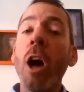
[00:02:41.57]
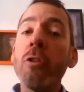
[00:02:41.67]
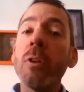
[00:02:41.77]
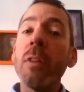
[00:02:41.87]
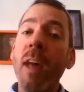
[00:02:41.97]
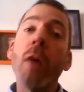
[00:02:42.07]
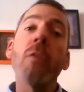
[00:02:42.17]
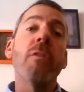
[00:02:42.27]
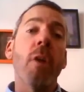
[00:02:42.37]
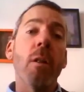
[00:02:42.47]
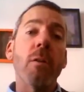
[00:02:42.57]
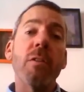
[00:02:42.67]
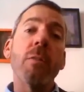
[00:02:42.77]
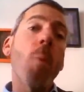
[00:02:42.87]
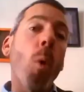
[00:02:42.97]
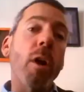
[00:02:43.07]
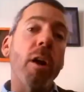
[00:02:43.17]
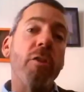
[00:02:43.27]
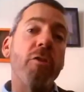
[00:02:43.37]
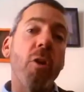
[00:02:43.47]
$100,000 in
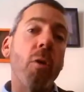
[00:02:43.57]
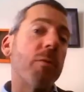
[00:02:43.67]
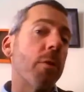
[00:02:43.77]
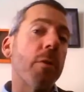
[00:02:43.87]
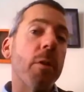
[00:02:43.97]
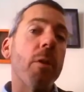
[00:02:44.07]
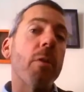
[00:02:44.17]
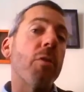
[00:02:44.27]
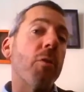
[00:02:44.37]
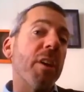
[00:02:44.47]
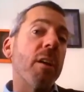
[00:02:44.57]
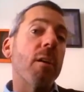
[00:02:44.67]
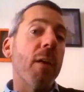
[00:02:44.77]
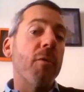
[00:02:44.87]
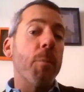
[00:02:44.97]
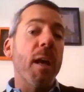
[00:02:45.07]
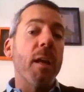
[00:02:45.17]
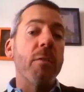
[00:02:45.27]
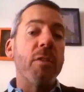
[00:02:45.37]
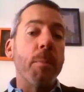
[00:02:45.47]
mortgage over the 30-year
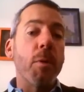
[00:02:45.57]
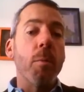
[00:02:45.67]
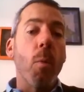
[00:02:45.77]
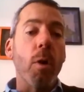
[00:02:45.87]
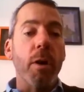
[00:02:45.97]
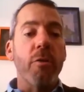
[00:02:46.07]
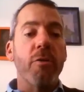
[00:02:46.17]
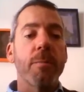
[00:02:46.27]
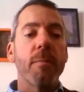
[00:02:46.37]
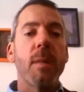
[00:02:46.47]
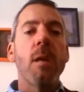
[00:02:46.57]
lifespan of a typical mortgage.